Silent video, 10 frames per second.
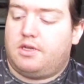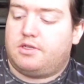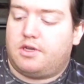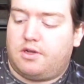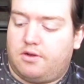
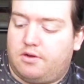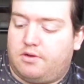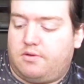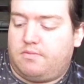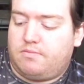So
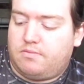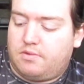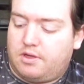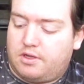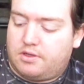
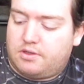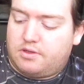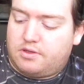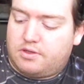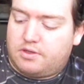
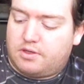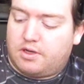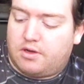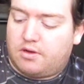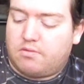it's
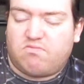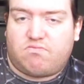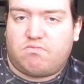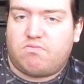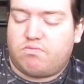
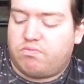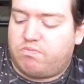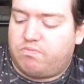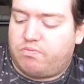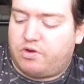
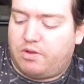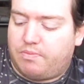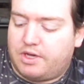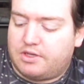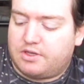pretty
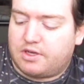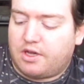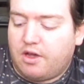basic.